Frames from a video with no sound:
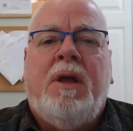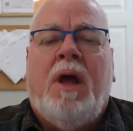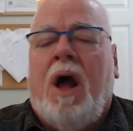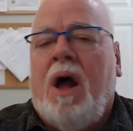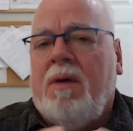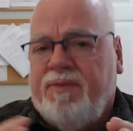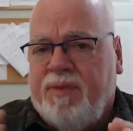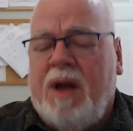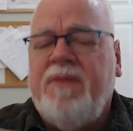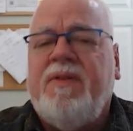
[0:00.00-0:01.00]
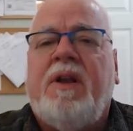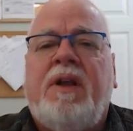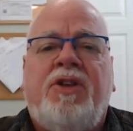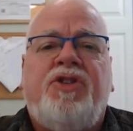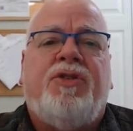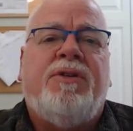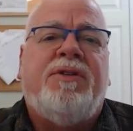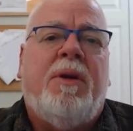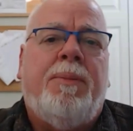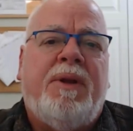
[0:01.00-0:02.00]
uh, private insurance
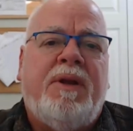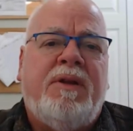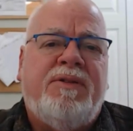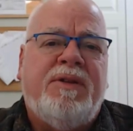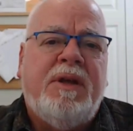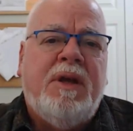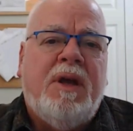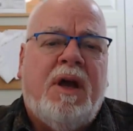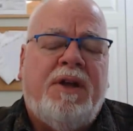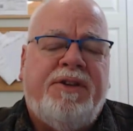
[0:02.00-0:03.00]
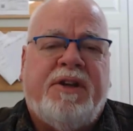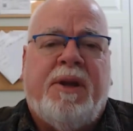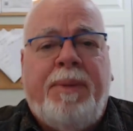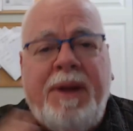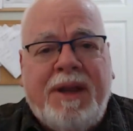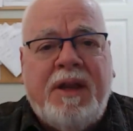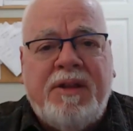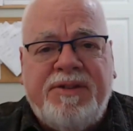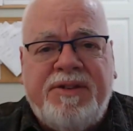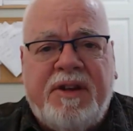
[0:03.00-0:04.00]
companies uh, to compete
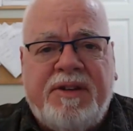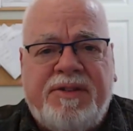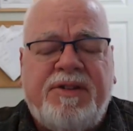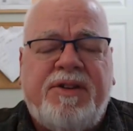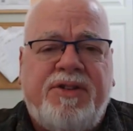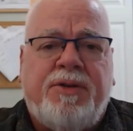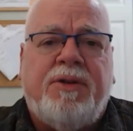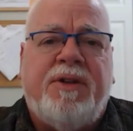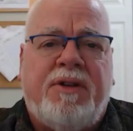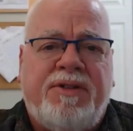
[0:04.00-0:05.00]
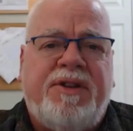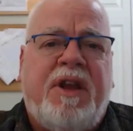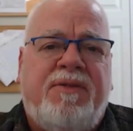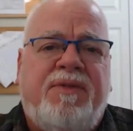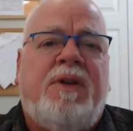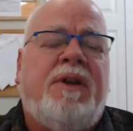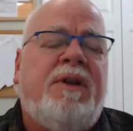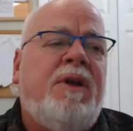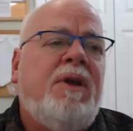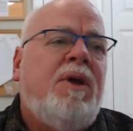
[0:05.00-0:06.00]
against citizens insurance, our state funded
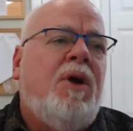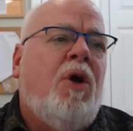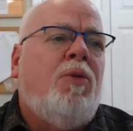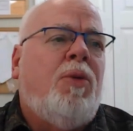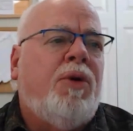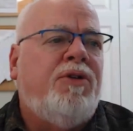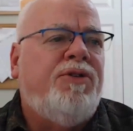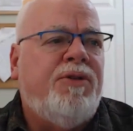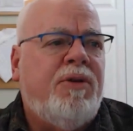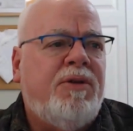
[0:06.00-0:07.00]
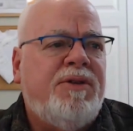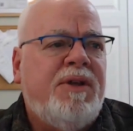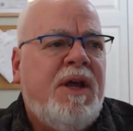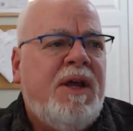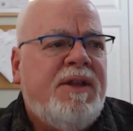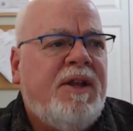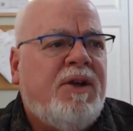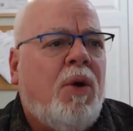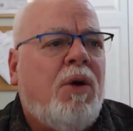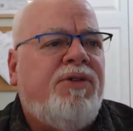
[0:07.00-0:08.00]
homeowner insurance. Then, of
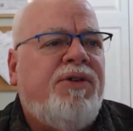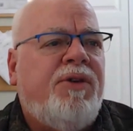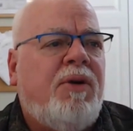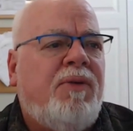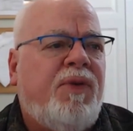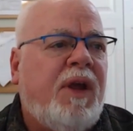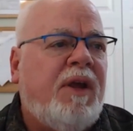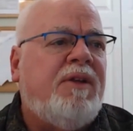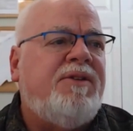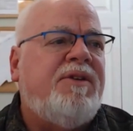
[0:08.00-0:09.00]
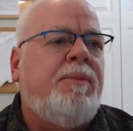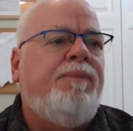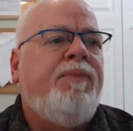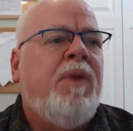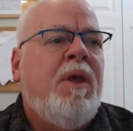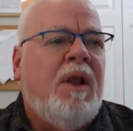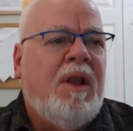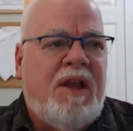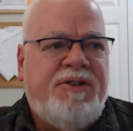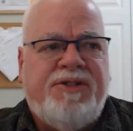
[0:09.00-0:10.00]
course, you know, if we could get some
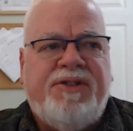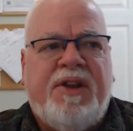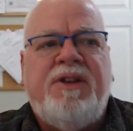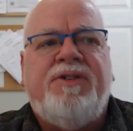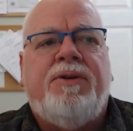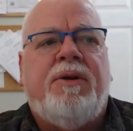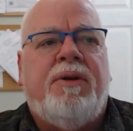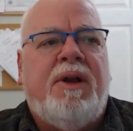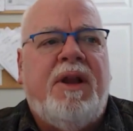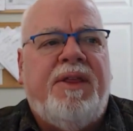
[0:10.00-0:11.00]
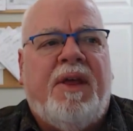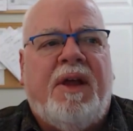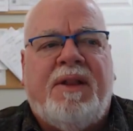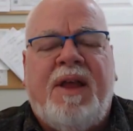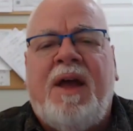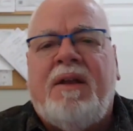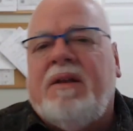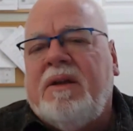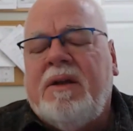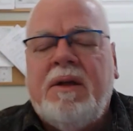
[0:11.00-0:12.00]
legislature or anything like that
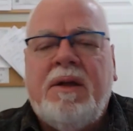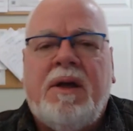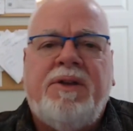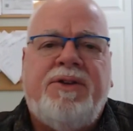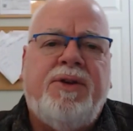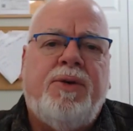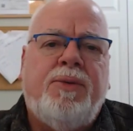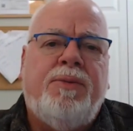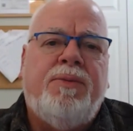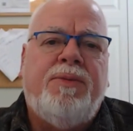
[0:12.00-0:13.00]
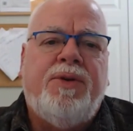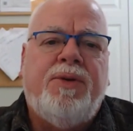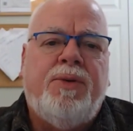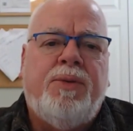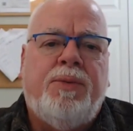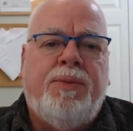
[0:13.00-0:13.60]
uh, to to